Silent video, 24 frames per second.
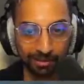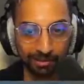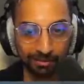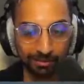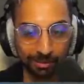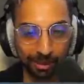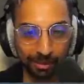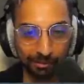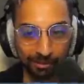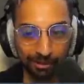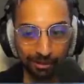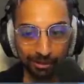
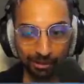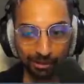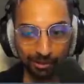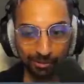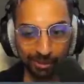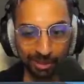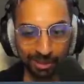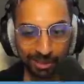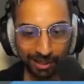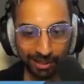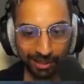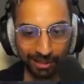my Orisa do
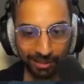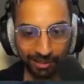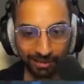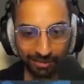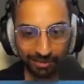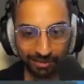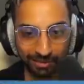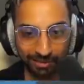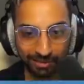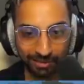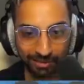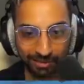be dying. I was
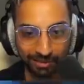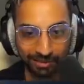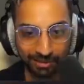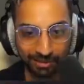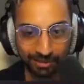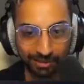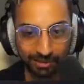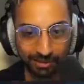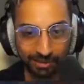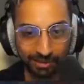fighting three.